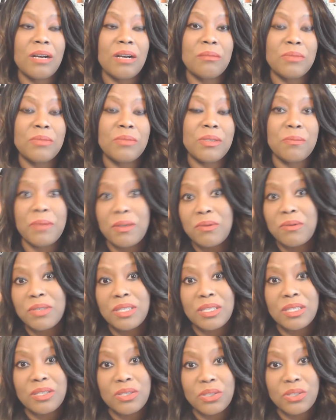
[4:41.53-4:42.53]
to be with
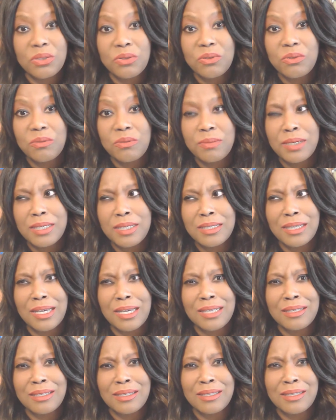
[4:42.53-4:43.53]
this dude, because I
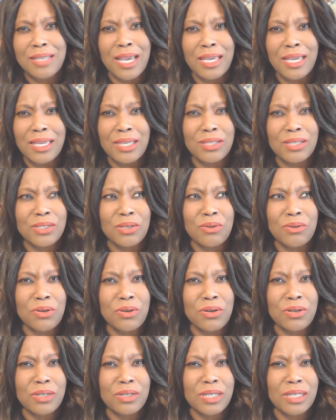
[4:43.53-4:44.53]
guess the psychic told
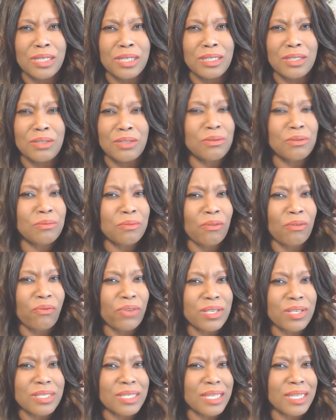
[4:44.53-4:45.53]
her that the dude was
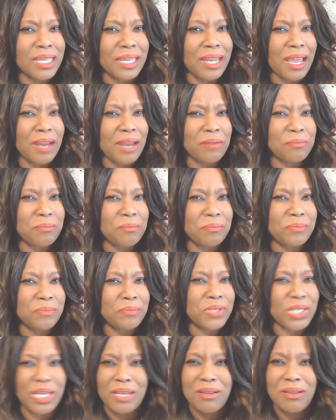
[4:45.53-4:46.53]
fixing to get out of
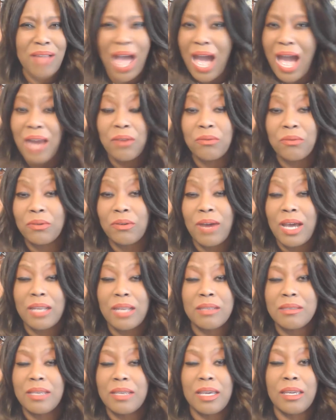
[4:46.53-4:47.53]
jail. I don't know how
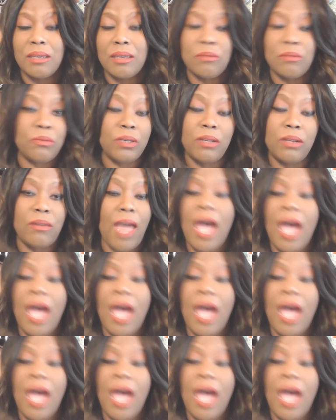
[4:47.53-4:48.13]
the psychic would know.